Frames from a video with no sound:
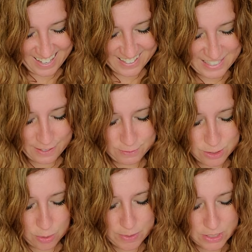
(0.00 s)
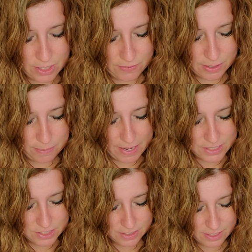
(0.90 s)
Uh, they have so much love and
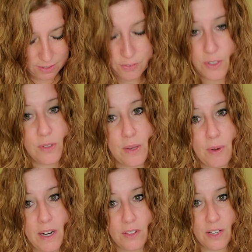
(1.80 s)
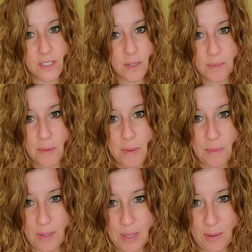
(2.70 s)
compassion and care for you. They want a long-term
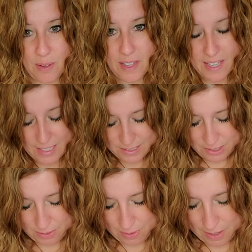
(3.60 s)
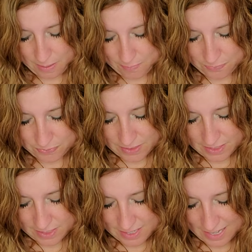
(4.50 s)
commit with you. So, um,
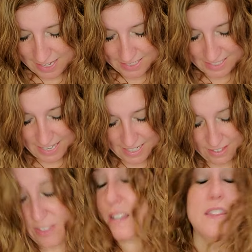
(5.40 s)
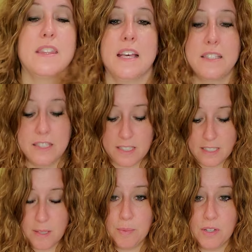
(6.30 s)
and again, I think this is
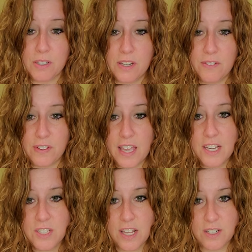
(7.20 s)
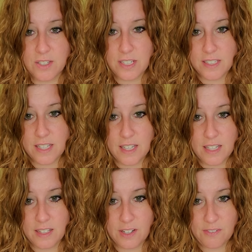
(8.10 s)
a similar clarification energy is
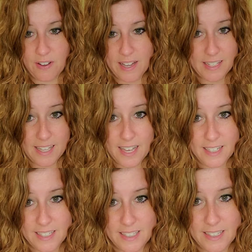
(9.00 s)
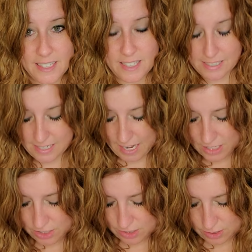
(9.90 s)
it clarified again in the
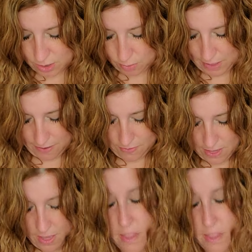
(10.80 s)
connection. So we have